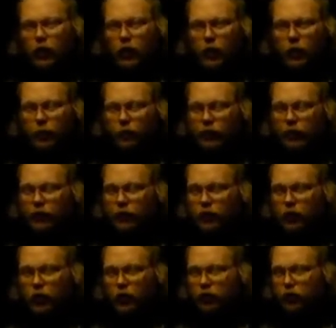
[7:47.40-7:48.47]
And I believe
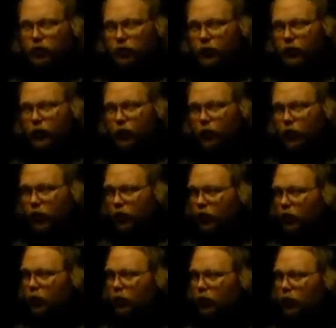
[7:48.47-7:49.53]
you all should be
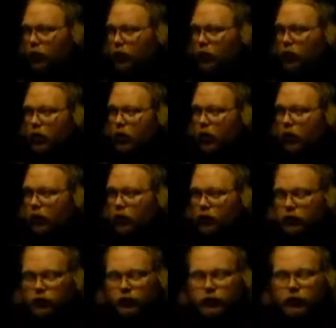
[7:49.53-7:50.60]
aware of
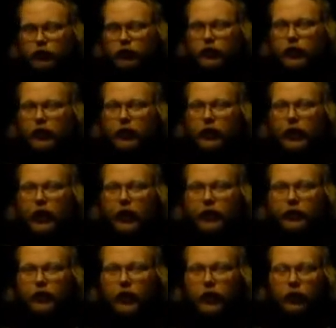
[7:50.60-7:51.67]
Lucifer's looking
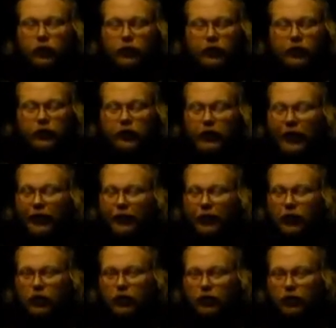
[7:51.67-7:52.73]
glass. I don't need to take that
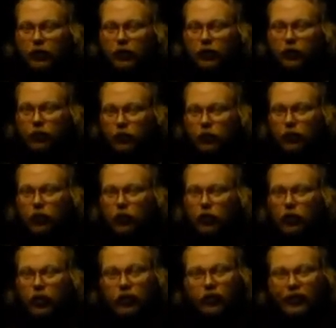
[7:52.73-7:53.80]
any further.
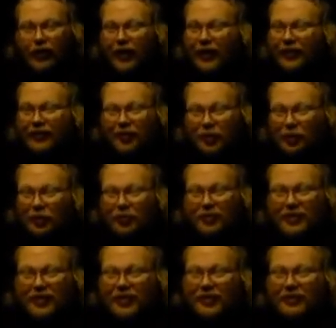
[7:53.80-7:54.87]
If not, do some
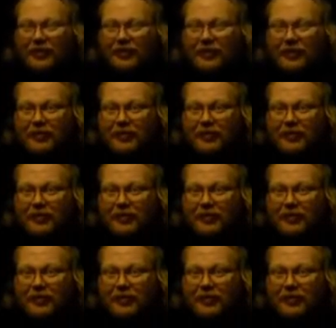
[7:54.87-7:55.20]
study.